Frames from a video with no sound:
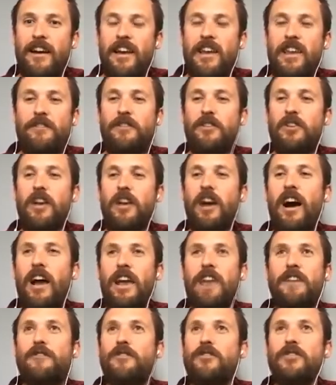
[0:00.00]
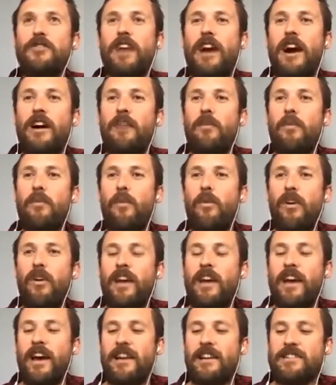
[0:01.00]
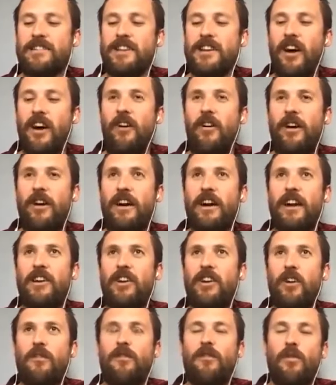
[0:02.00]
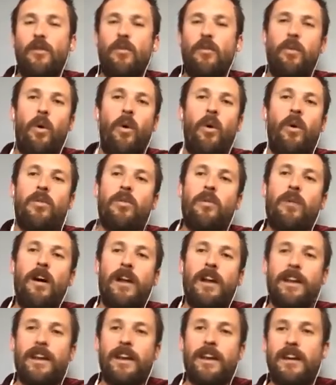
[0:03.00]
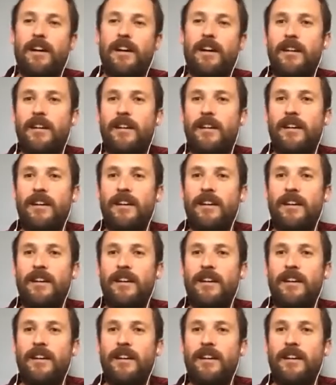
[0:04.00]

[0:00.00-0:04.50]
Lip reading: If you can't work out to go out and go for a walk right now,